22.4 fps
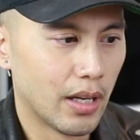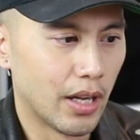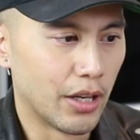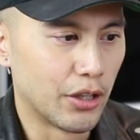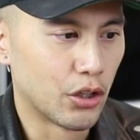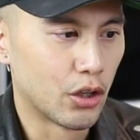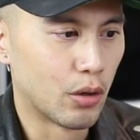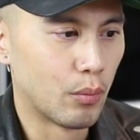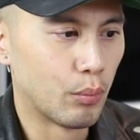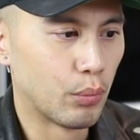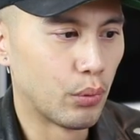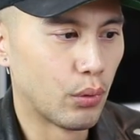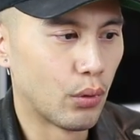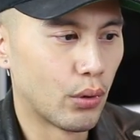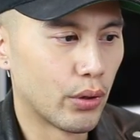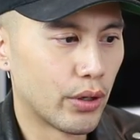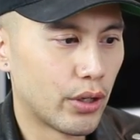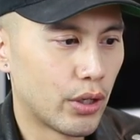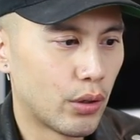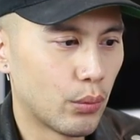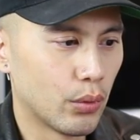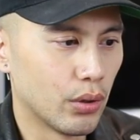and your
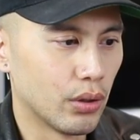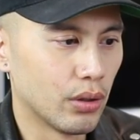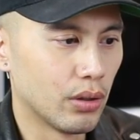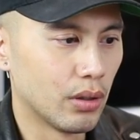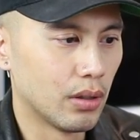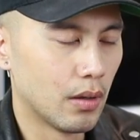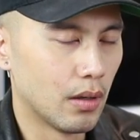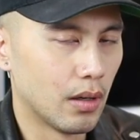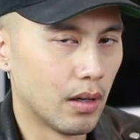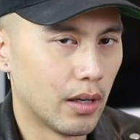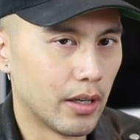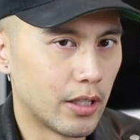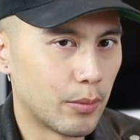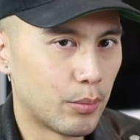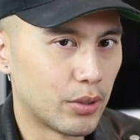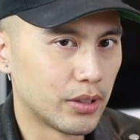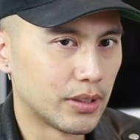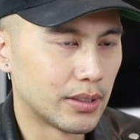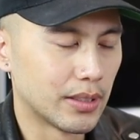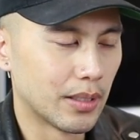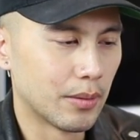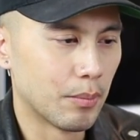employer will
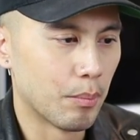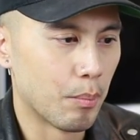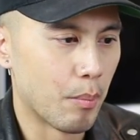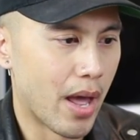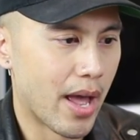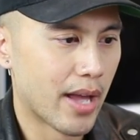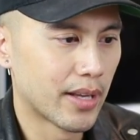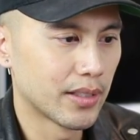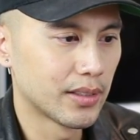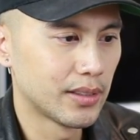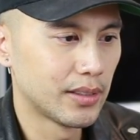100% match